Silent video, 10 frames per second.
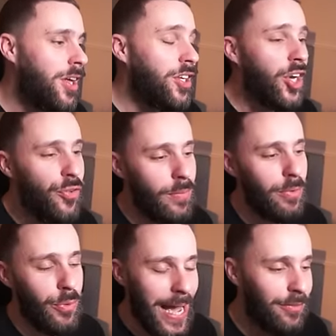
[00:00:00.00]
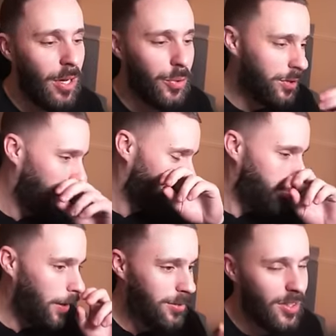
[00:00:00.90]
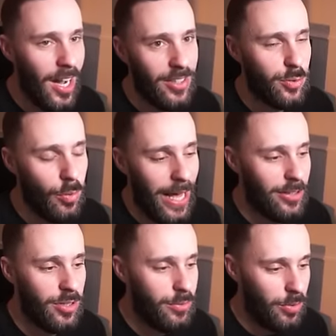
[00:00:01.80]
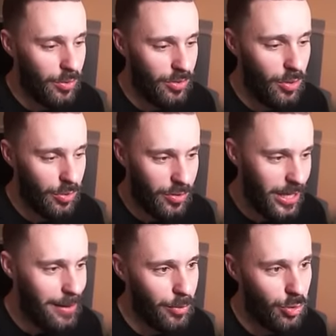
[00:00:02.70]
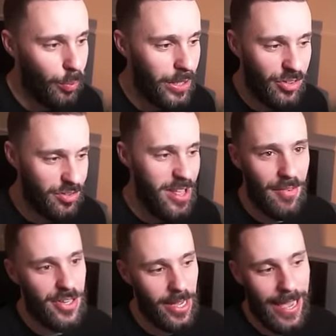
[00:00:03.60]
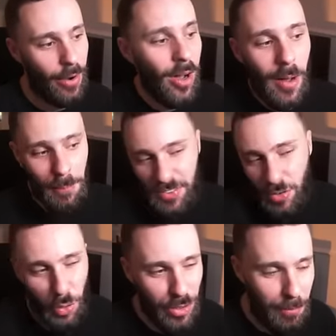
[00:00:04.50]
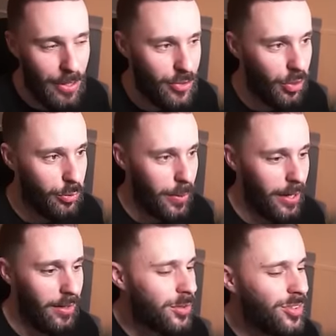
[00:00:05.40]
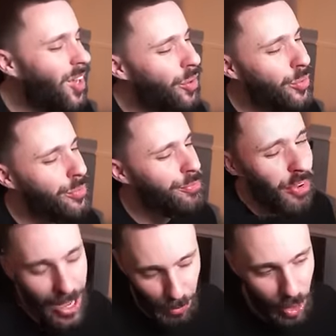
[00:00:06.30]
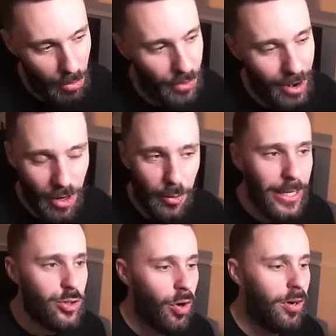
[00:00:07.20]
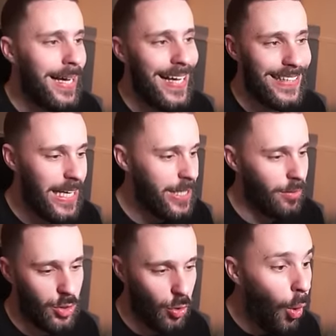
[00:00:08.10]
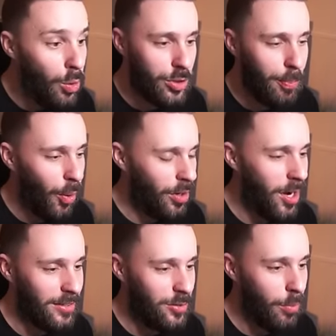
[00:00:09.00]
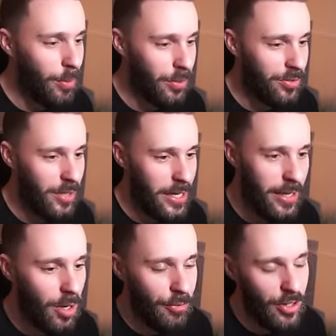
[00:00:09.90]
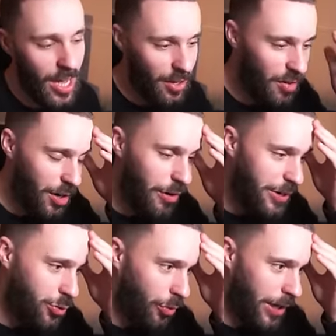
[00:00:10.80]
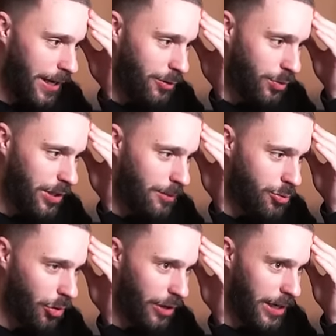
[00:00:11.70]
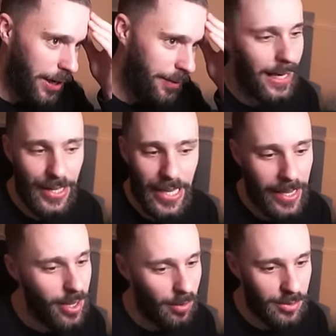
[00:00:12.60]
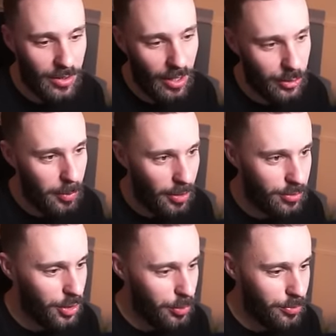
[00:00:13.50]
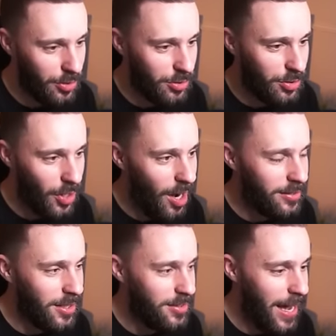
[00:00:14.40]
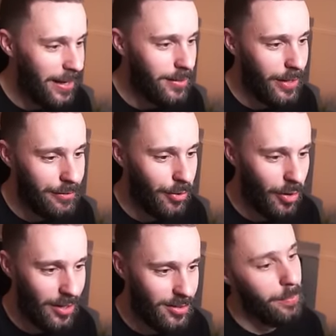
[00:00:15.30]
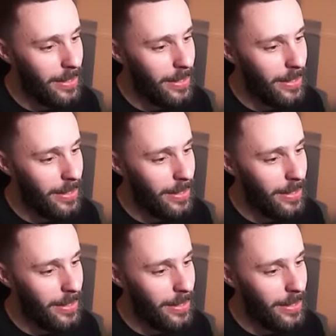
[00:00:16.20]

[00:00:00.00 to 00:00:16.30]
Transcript: The good thing, if we have double the dance pass, the guidance won't actually lose, lose us the game at all. We could just never deck out. Plus, of course, we have Pidgeot as well. So, fine, we'll go with that. Runaway draw. And there you go. Just all supporter cards. That's what we want to see. Go for another runaway draw here. Trying to keep drawing here. And here comes the Dance Pass loop, just starting to activate for us.